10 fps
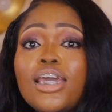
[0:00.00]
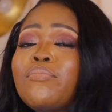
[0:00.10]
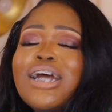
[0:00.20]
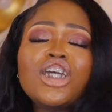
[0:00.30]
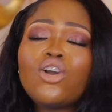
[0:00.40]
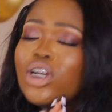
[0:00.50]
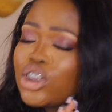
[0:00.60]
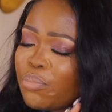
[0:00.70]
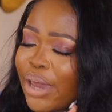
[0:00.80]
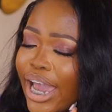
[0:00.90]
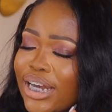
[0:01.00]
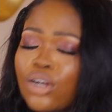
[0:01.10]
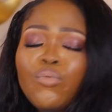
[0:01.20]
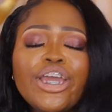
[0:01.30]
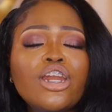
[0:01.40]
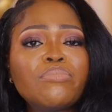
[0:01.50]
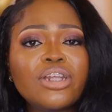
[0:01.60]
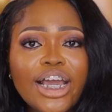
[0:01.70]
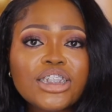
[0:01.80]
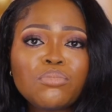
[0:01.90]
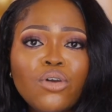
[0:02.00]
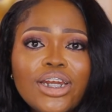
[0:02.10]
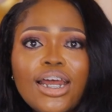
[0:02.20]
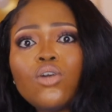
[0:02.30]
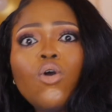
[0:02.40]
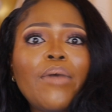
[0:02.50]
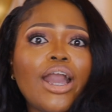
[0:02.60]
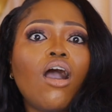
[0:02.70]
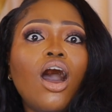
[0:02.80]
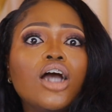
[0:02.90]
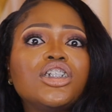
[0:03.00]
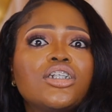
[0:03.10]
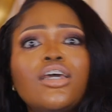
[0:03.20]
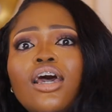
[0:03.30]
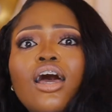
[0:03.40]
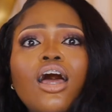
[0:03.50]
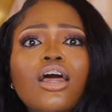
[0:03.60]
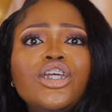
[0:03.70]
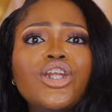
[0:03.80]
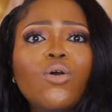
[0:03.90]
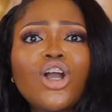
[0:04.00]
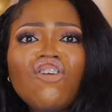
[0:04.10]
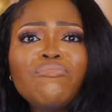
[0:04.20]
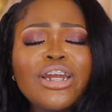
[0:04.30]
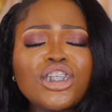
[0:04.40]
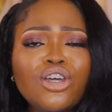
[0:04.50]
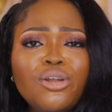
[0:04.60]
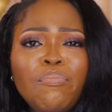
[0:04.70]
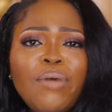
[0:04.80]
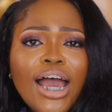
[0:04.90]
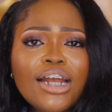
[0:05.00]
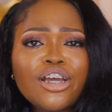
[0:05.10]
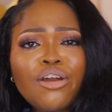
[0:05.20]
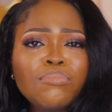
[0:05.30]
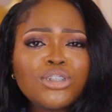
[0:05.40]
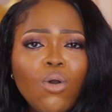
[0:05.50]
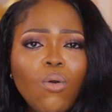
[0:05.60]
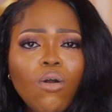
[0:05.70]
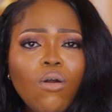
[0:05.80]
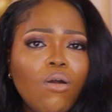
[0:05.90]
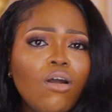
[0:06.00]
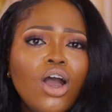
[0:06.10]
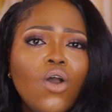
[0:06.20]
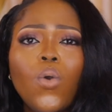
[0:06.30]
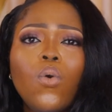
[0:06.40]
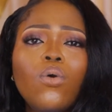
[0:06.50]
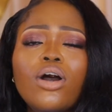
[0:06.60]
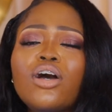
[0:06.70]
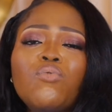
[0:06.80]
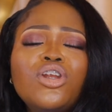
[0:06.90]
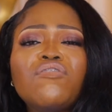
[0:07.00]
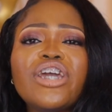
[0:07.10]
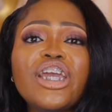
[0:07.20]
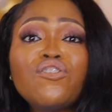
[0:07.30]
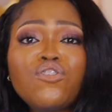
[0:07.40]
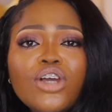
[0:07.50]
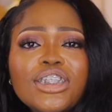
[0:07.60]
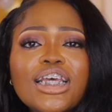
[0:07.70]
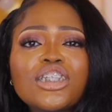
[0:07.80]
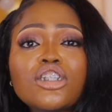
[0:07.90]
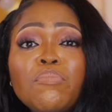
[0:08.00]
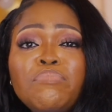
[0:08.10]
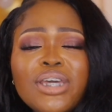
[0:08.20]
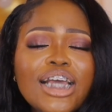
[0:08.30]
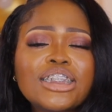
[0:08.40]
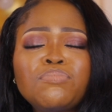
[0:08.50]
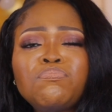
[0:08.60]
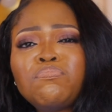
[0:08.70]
Imagine going to bed and waking up the next morning and, oh my gosh, you know, government is going to ban crypto, or one of the influencers or the biggest